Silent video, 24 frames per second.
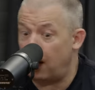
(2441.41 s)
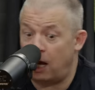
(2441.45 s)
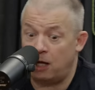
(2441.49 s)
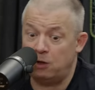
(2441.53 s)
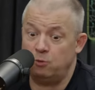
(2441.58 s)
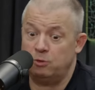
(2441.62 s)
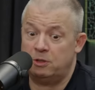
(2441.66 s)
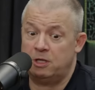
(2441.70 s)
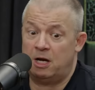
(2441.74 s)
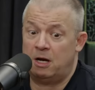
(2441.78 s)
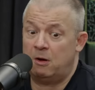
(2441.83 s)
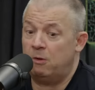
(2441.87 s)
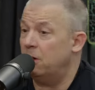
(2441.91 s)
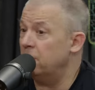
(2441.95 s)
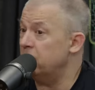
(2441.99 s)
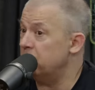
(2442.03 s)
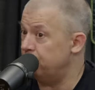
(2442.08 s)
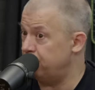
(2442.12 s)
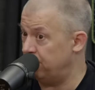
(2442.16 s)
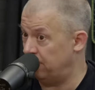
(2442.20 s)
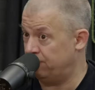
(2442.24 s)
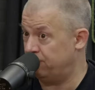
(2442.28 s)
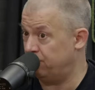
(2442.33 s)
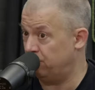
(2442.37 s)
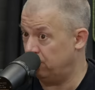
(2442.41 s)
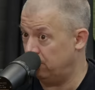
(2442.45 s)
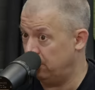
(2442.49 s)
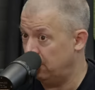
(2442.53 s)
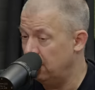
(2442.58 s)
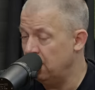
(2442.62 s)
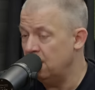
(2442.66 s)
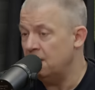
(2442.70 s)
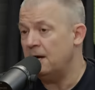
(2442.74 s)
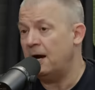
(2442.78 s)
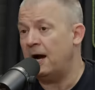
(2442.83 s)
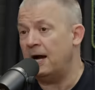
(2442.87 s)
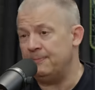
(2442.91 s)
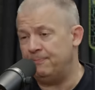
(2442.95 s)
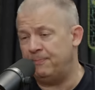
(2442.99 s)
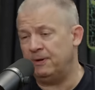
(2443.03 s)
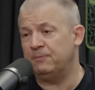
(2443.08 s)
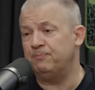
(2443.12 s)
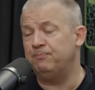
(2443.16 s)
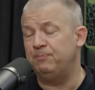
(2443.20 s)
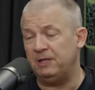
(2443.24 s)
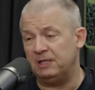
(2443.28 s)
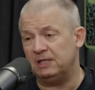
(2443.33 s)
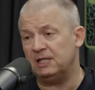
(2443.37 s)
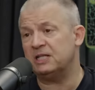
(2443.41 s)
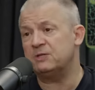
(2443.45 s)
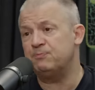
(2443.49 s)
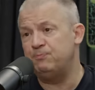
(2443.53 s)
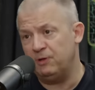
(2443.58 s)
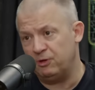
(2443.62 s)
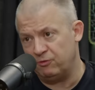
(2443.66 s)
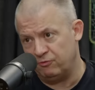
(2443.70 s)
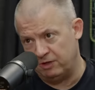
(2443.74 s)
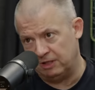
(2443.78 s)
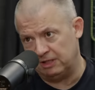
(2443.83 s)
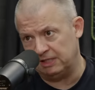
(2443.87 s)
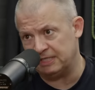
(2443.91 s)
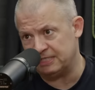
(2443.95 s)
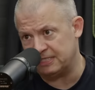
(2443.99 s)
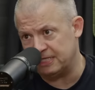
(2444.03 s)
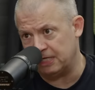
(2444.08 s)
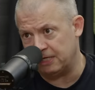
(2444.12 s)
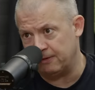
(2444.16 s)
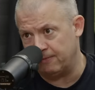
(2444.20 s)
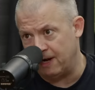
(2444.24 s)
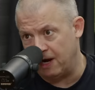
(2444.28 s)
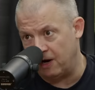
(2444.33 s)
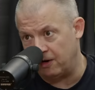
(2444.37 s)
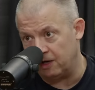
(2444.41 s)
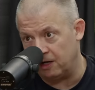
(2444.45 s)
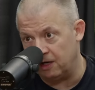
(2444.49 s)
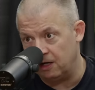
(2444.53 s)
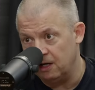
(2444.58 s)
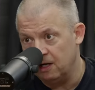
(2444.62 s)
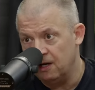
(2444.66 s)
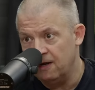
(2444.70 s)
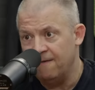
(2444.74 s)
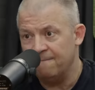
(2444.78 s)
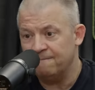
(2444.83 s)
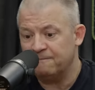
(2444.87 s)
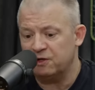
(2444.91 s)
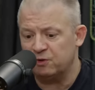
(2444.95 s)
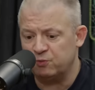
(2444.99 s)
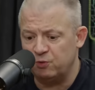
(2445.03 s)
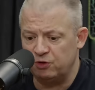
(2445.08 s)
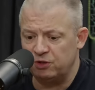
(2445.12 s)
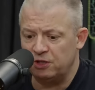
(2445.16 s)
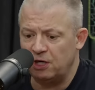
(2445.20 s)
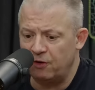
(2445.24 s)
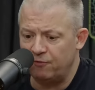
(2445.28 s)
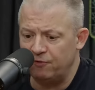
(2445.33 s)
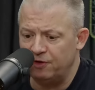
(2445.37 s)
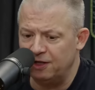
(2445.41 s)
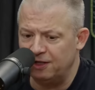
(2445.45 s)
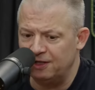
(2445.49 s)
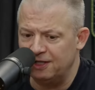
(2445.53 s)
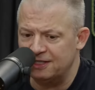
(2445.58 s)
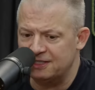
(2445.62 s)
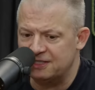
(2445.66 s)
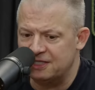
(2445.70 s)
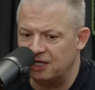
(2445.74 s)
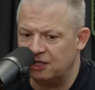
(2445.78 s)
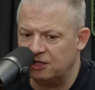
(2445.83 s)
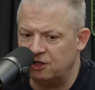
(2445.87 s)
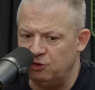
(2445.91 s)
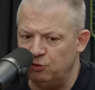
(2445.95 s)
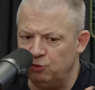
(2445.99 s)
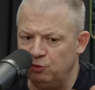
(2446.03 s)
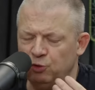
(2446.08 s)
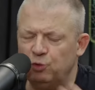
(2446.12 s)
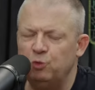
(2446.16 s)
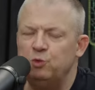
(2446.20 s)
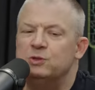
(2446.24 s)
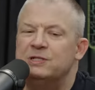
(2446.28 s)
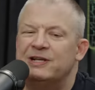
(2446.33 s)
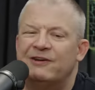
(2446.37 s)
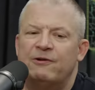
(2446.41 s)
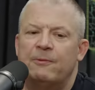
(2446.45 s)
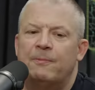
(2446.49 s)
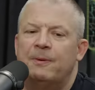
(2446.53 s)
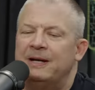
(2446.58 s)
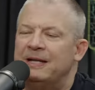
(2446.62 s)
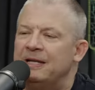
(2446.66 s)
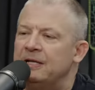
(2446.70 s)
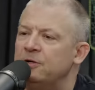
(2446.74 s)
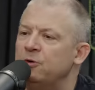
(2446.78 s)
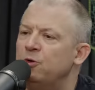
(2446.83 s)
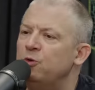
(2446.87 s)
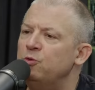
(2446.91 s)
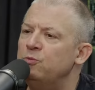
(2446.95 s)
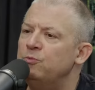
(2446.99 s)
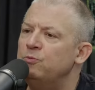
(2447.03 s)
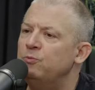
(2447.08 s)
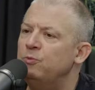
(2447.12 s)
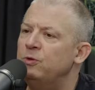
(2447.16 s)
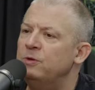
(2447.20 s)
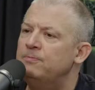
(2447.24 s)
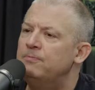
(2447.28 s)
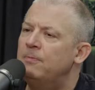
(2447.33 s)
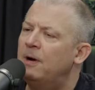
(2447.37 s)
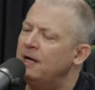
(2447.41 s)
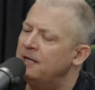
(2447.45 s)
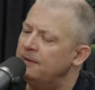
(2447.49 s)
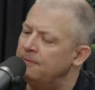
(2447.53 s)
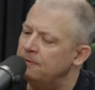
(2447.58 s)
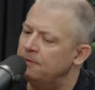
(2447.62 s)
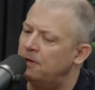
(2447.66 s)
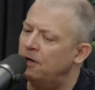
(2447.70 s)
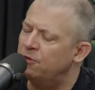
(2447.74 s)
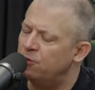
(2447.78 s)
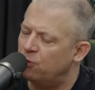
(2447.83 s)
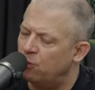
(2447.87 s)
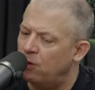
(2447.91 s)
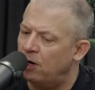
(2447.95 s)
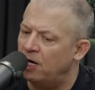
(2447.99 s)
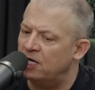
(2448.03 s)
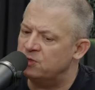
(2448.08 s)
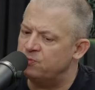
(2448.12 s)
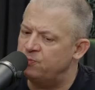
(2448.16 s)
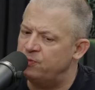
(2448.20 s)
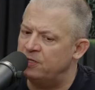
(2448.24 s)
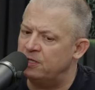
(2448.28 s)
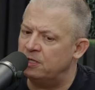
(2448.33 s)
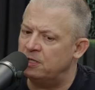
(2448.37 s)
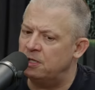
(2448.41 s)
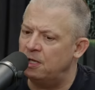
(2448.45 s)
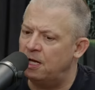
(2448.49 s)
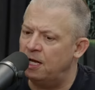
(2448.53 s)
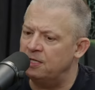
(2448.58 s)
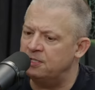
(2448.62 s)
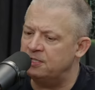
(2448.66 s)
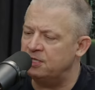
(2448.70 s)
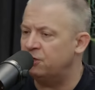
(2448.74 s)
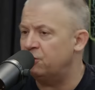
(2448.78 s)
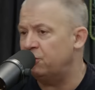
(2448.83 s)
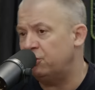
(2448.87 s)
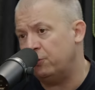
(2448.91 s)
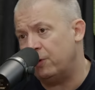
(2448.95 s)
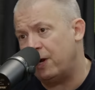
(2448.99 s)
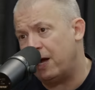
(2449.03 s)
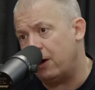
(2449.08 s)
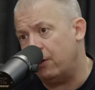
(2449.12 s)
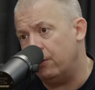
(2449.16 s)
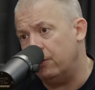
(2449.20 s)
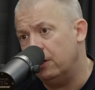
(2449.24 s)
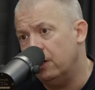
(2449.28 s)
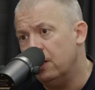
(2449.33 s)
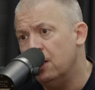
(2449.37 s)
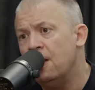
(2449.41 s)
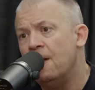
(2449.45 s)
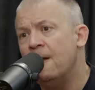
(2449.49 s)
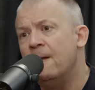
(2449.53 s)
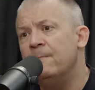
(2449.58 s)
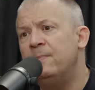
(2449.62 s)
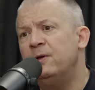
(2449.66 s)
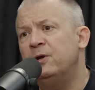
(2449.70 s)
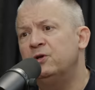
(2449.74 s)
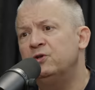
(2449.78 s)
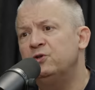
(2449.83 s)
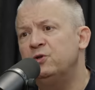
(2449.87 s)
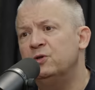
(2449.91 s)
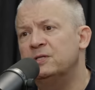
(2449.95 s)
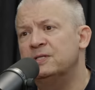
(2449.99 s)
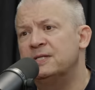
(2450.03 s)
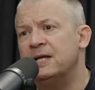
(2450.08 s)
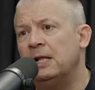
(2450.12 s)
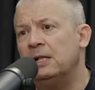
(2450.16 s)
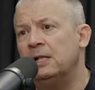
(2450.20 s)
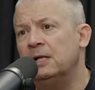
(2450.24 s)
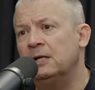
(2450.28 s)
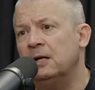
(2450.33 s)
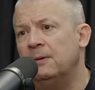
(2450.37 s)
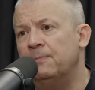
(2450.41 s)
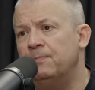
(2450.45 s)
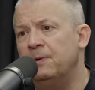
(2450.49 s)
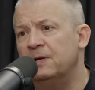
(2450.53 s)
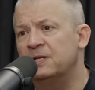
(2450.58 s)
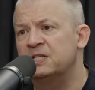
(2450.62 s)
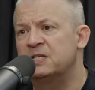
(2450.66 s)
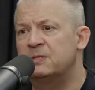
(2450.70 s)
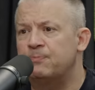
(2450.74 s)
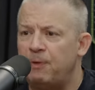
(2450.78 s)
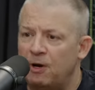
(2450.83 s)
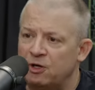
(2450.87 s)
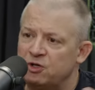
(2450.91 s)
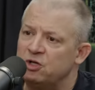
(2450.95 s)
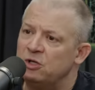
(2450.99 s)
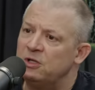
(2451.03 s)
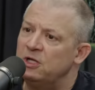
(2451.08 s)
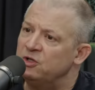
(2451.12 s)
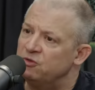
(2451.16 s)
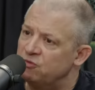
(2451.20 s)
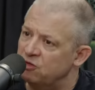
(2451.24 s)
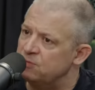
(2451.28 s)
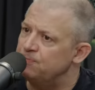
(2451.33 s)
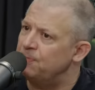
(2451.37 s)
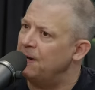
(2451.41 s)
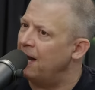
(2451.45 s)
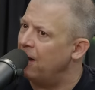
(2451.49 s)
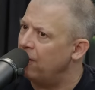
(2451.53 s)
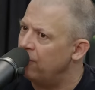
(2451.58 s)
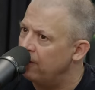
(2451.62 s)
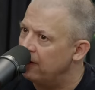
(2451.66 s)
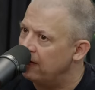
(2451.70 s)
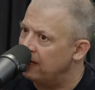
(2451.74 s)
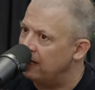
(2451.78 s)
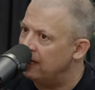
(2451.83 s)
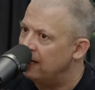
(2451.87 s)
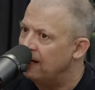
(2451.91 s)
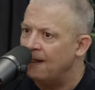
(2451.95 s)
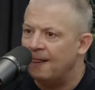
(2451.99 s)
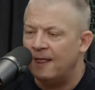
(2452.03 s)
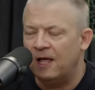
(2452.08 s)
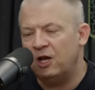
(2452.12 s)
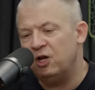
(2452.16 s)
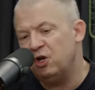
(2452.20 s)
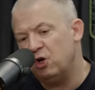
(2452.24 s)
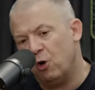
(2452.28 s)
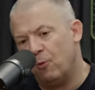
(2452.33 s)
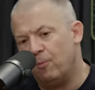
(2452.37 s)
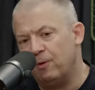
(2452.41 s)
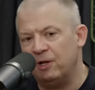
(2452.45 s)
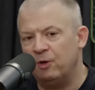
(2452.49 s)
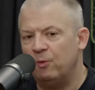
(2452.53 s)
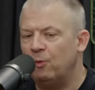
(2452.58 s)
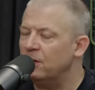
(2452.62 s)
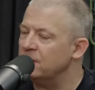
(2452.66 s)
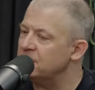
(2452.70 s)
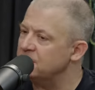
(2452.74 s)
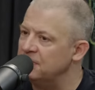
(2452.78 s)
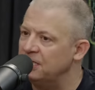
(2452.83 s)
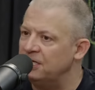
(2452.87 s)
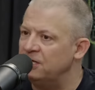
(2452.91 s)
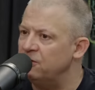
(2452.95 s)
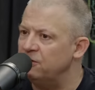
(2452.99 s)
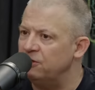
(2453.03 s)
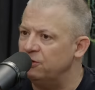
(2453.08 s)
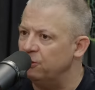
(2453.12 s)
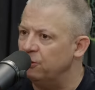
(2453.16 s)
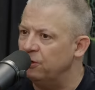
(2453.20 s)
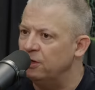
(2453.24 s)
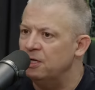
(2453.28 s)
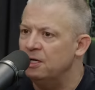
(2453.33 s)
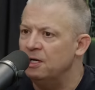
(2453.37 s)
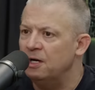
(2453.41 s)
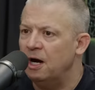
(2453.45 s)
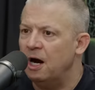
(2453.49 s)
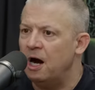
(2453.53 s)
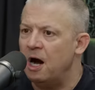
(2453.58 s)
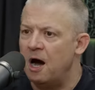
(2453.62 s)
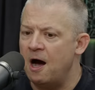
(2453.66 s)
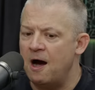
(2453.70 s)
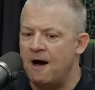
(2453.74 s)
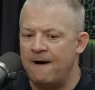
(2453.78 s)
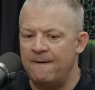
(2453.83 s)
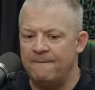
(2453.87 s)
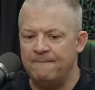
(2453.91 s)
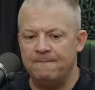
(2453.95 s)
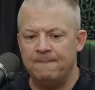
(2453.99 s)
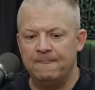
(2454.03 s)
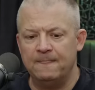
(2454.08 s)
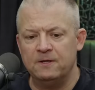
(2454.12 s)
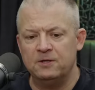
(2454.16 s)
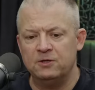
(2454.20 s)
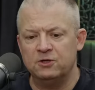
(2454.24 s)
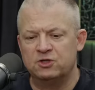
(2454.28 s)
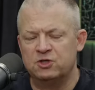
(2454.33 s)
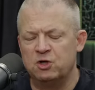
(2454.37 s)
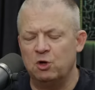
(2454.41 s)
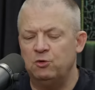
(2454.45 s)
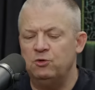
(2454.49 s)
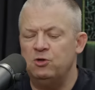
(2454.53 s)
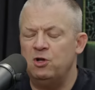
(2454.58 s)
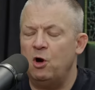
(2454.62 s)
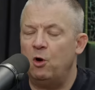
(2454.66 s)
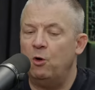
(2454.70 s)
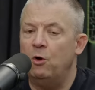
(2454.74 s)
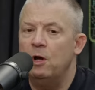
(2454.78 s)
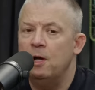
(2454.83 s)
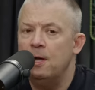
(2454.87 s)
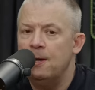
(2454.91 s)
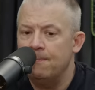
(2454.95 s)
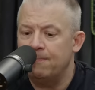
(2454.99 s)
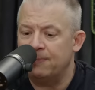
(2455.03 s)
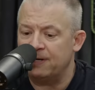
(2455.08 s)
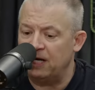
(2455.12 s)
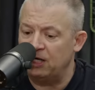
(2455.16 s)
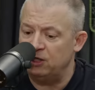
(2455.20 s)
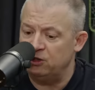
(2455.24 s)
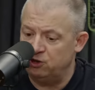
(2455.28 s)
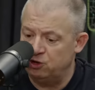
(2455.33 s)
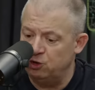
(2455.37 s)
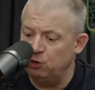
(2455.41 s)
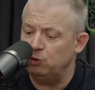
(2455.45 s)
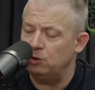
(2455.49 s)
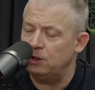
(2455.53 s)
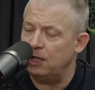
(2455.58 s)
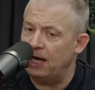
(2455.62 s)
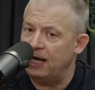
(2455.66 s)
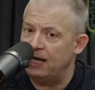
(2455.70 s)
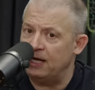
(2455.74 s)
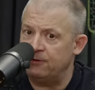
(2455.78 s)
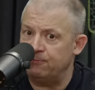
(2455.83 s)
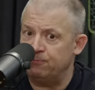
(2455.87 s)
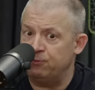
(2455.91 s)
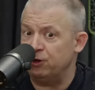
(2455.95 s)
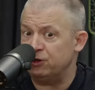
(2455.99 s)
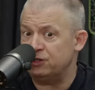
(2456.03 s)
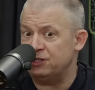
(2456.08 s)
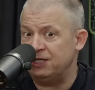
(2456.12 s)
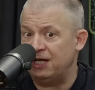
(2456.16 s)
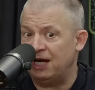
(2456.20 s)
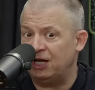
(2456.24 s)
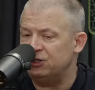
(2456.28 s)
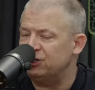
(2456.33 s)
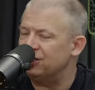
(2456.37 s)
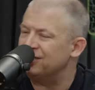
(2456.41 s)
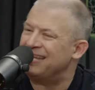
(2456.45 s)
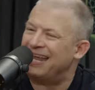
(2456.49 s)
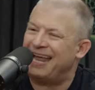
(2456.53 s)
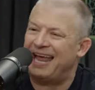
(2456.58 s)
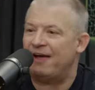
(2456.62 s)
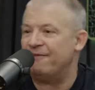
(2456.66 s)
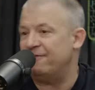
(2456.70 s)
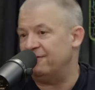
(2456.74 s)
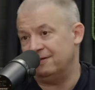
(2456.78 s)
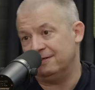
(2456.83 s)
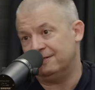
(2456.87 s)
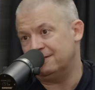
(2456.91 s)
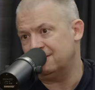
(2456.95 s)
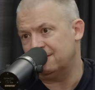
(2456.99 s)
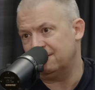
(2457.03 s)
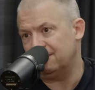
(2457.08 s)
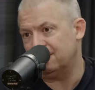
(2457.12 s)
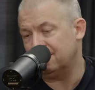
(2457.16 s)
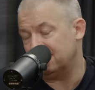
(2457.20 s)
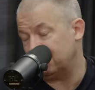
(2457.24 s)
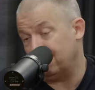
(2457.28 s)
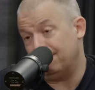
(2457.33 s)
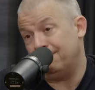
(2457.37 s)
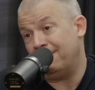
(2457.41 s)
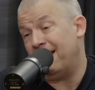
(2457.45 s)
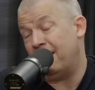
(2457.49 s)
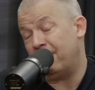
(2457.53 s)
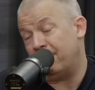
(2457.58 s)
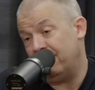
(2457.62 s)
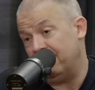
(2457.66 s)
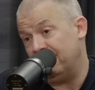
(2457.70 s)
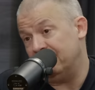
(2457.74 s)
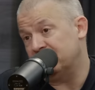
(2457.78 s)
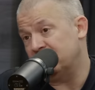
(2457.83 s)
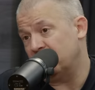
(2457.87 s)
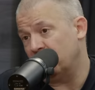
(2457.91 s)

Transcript: I don't yeah. care how other people. I but be, let's be realistic about it. Because when you're not realistic, you lose everybody who would might otherwise be inclined to hear you out because you sound like a, a special interest parody and nobody wants to hear you. Um, so no, but I do like pussy. I just haven't because I'm married.